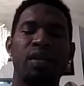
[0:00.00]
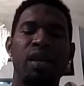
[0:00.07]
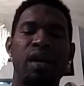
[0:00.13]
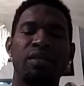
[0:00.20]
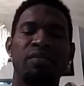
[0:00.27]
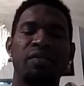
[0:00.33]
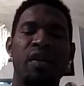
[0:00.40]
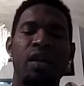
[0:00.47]

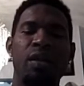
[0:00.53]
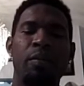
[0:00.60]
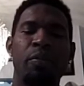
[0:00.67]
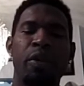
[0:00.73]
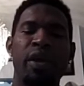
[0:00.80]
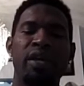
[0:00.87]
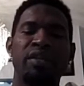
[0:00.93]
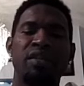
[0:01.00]
And thanks for
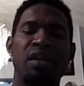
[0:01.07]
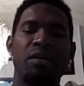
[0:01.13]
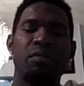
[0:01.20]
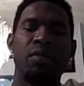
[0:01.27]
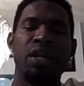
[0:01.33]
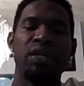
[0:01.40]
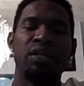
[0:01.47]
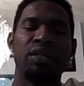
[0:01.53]
all the prayers
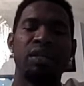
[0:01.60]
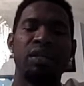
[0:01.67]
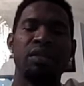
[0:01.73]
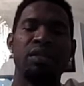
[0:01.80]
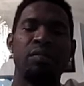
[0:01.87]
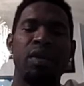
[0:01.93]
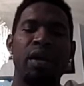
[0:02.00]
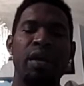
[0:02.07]
and
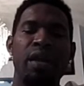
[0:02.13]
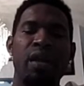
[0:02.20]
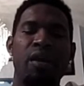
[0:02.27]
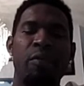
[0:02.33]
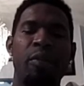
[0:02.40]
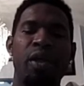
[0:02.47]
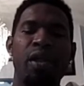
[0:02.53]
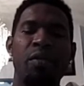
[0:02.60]
blessings in my
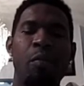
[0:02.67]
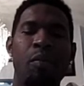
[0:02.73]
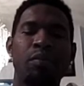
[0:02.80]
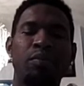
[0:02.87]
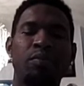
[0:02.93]
ear.